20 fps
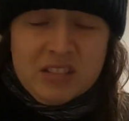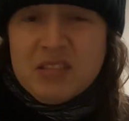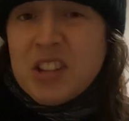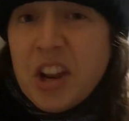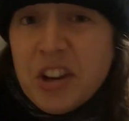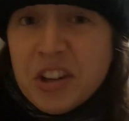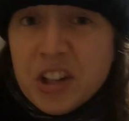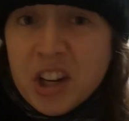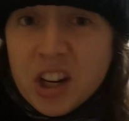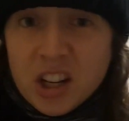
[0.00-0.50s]

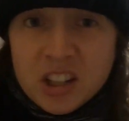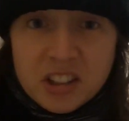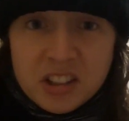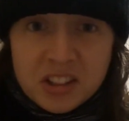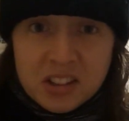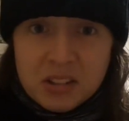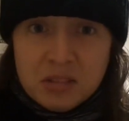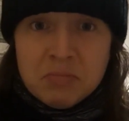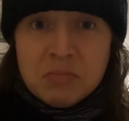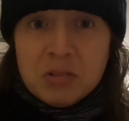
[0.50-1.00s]
don't
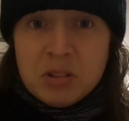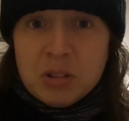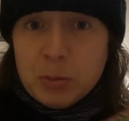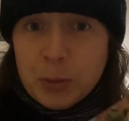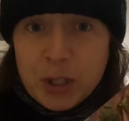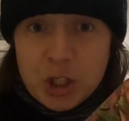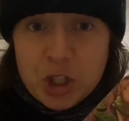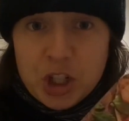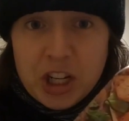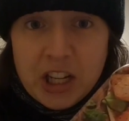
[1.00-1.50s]
ask.
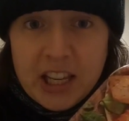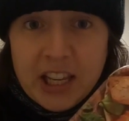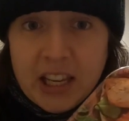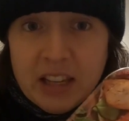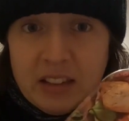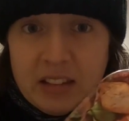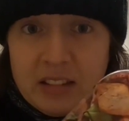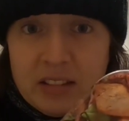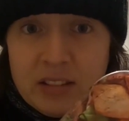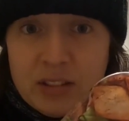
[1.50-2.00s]
Sweet
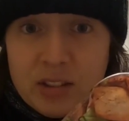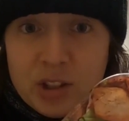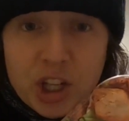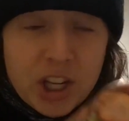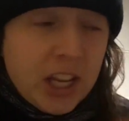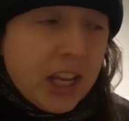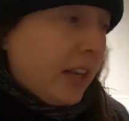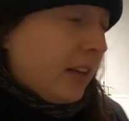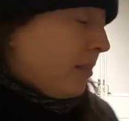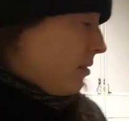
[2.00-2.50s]
chili
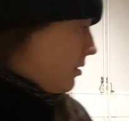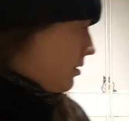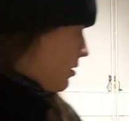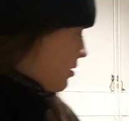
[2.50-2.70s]
chicken.